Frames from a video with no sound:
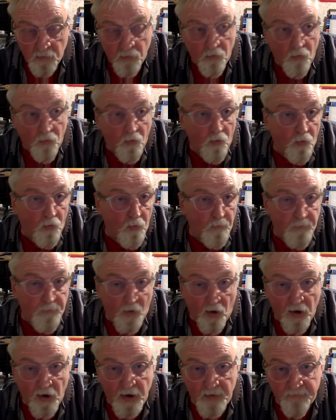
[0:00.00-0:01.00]
or
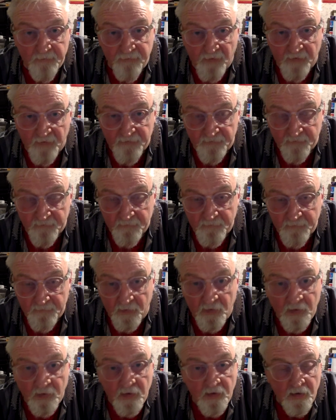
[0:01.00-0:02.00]
buy a present. But
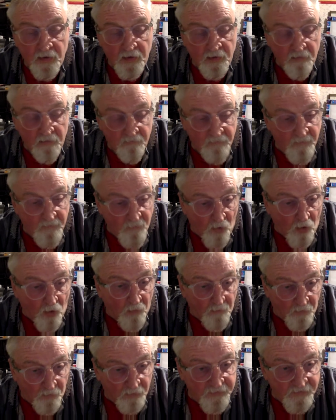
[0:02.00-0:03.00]
with
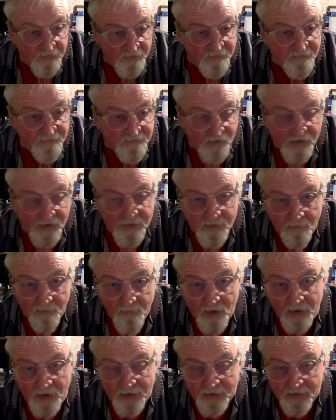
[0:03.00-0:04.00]
Om, I did send her
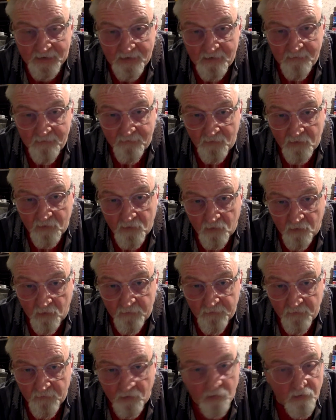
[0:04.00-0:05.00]
money because it
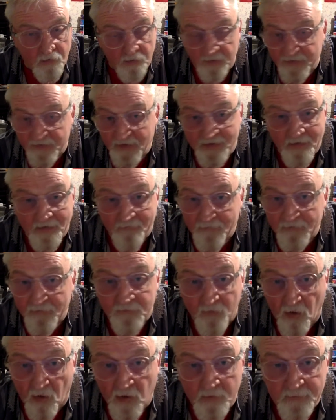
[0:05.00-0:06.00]
cost. Didn't have the
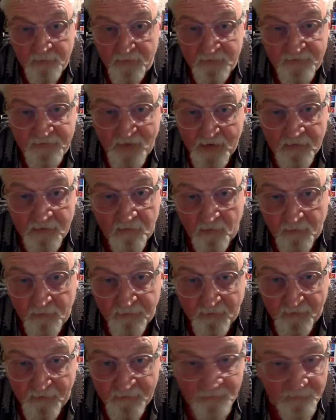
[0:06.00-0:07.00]
time to send her a
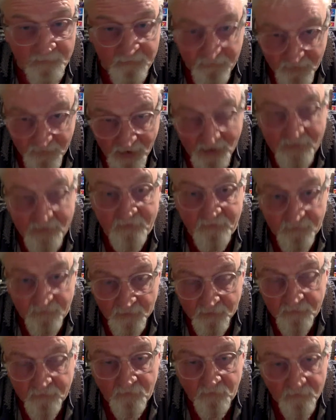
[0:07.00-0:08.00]
present, but she
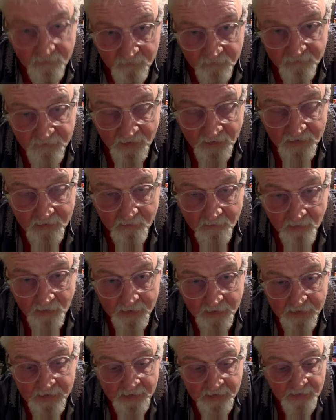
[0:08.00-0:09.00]
understands. So I just sent her
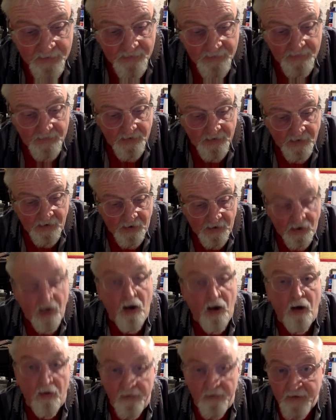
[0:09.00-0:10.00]
money.
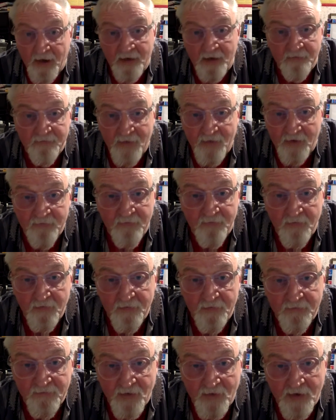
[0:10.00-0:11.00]
Oh, and that was actually
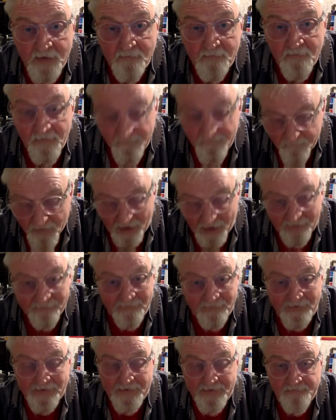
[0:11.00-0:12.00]
the same with
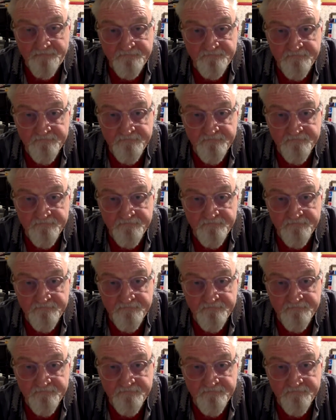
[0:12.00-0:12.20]
Matty.